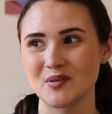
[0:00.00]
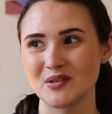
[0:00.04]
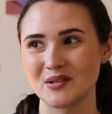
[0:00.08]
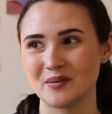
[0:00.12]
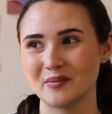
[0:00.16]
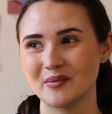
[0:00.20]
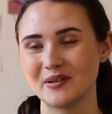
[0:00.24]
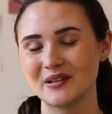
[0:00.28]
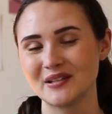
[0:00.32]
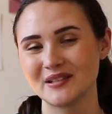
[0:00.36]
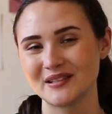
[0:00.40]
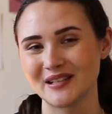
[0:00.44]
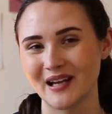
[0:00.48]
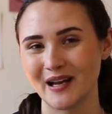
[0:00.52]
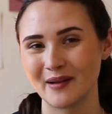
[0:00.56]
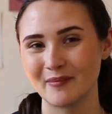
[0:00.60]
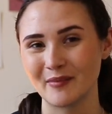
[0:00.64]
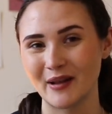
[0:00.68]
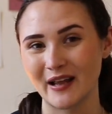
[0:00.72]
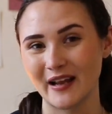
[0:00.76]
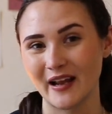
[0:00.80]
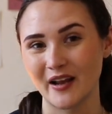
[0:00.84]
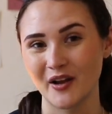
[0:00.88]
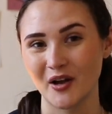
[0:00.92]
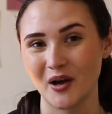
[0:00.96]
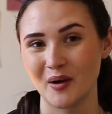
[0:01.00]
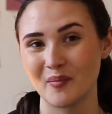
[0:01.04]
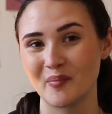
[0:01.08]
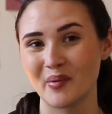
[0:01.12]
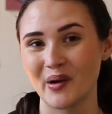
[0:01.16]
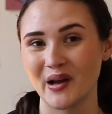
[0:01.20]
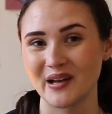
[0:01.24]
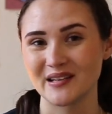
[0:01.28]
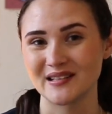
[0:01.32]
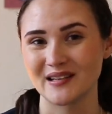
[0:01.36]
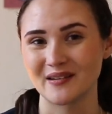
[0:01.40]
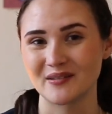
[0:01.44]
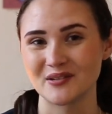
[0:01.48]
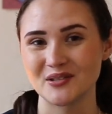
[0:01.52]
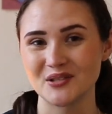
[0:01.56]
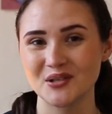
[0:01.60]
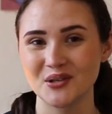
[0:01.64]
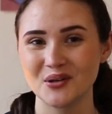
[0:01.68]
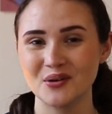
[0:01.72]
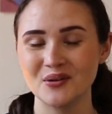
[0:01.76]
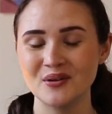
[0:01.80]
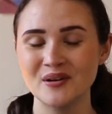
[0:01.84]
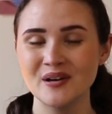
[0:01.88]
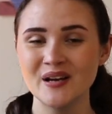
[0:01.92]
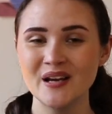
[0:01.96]
Some of the time like I can't put her down at
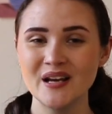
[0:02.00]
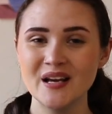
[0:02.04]
all,